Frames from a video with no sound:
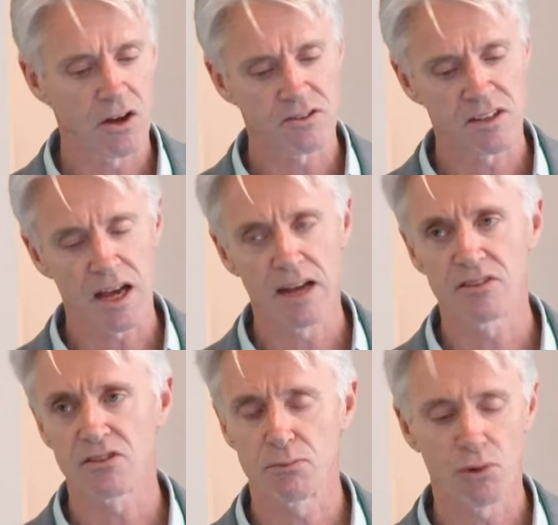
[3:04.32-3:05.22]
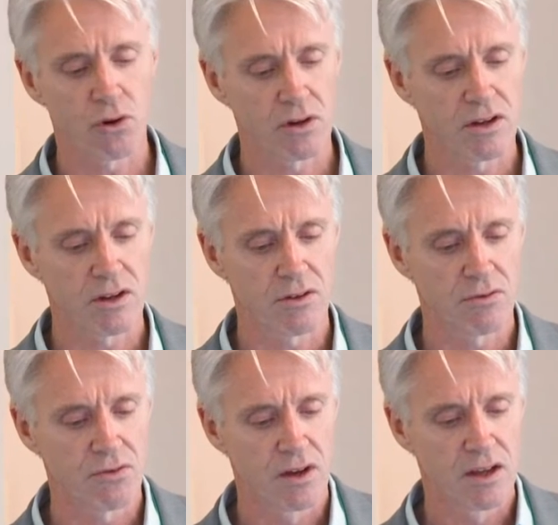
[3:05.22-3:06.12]
OCA's support
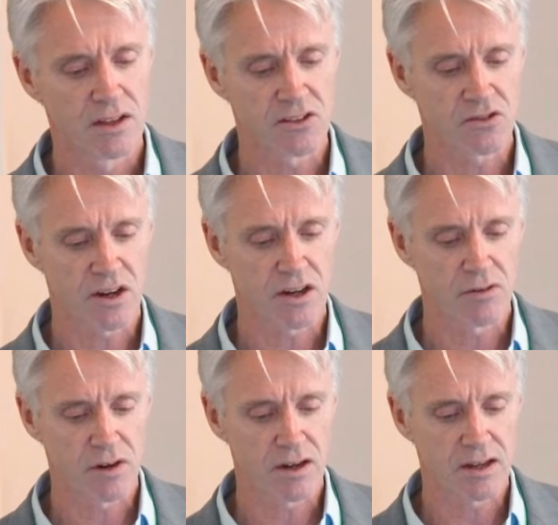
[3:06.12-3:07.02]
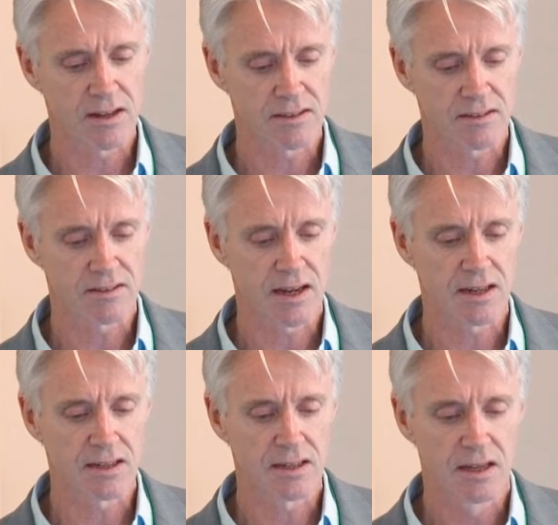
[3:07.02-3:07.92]
of the Australian Ovarian Cancer
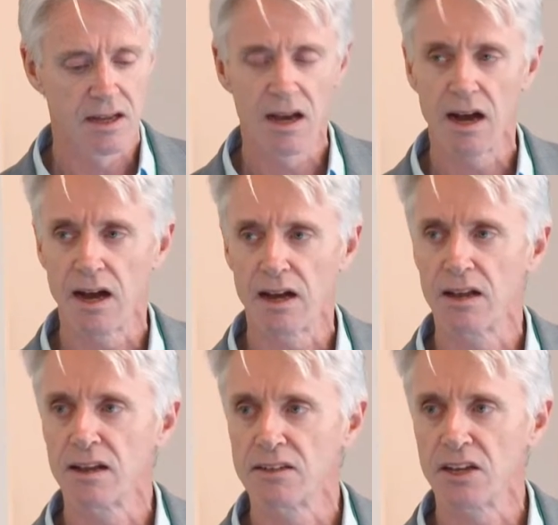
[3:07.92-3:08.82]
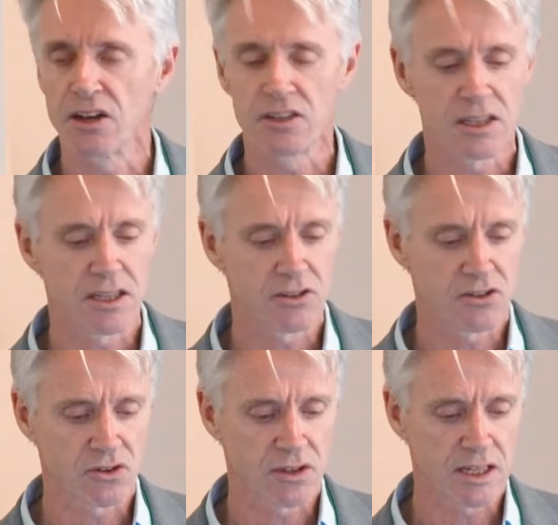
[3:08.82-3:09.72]
Study, DOD,
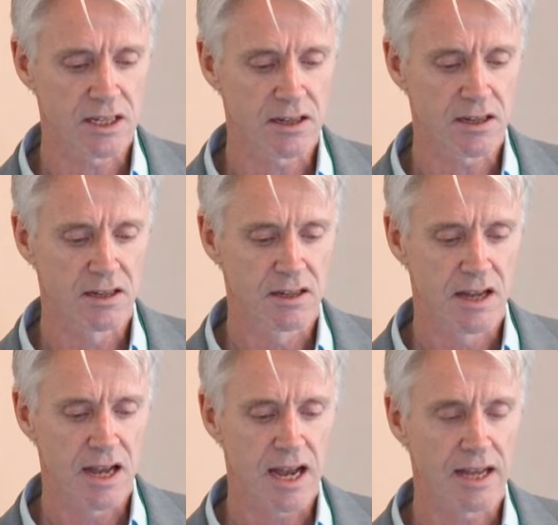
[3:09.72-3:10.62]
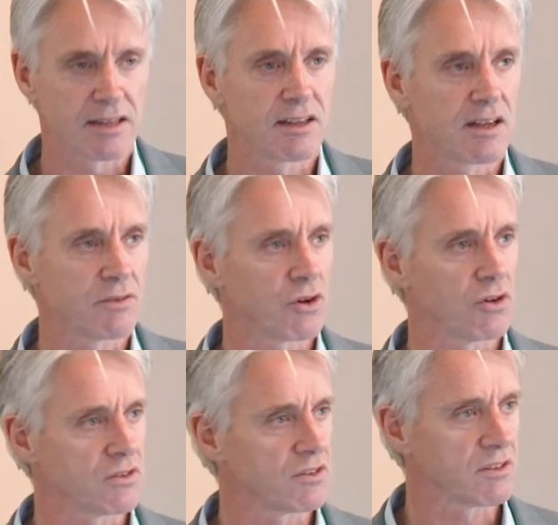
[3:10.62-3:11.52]
as you'll hear, and of
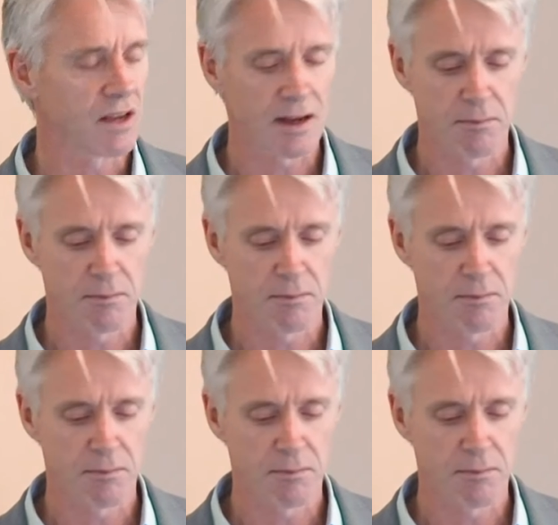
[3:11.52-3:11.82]
course,